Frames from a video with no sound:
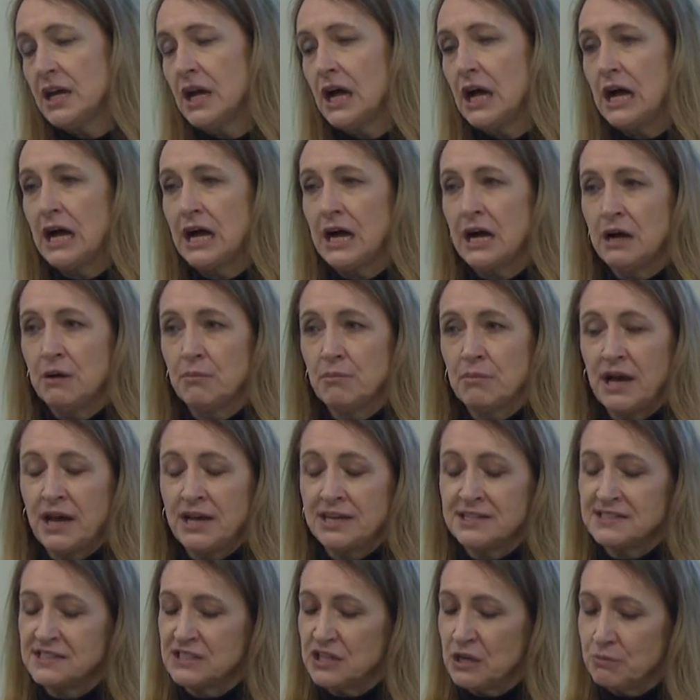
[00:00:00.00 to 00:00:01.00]
um, I
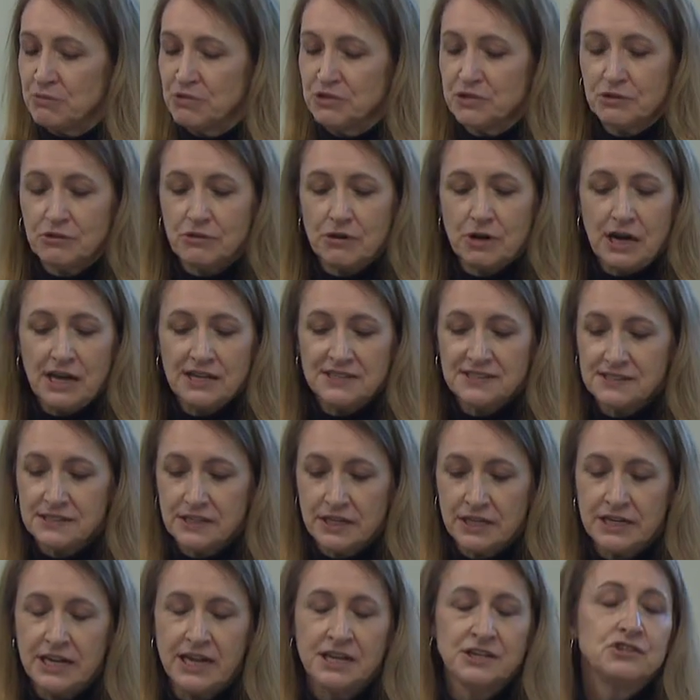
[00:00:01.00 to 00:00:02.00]
stumbled across
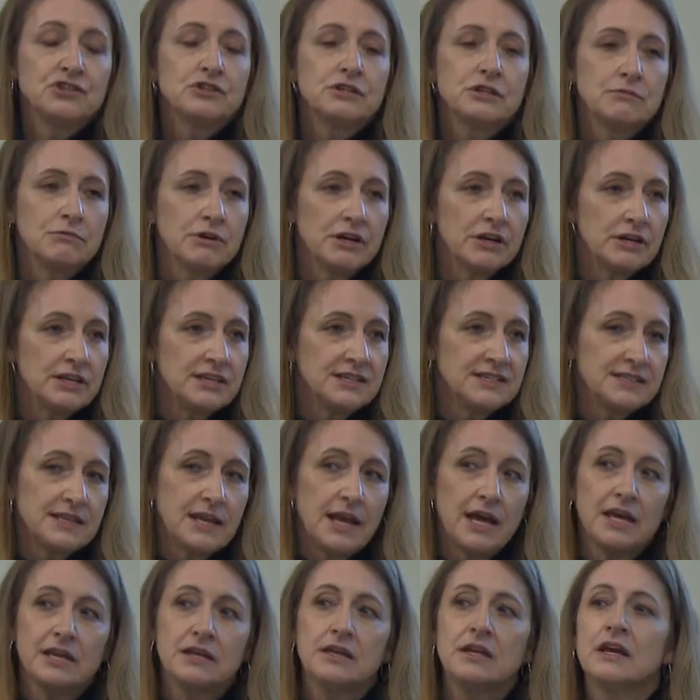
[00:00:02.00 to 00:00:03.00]
an entry where he
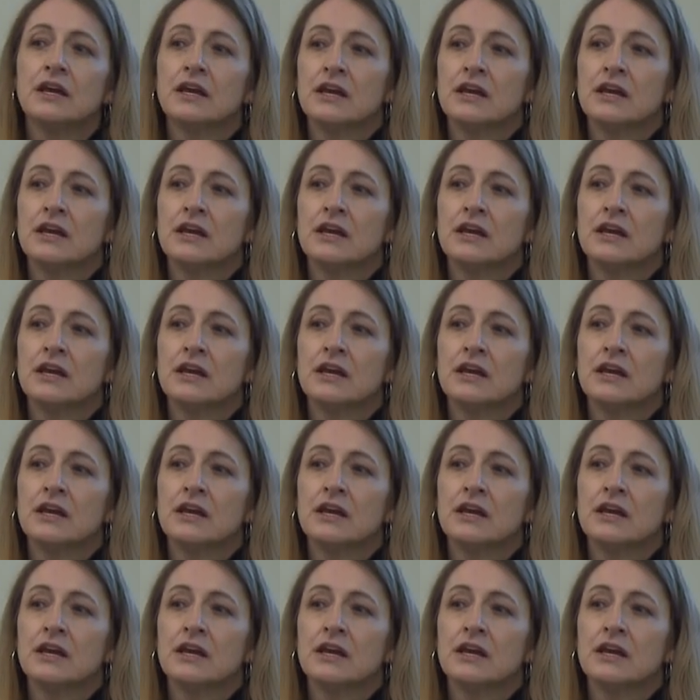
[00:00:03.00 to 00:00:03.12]
said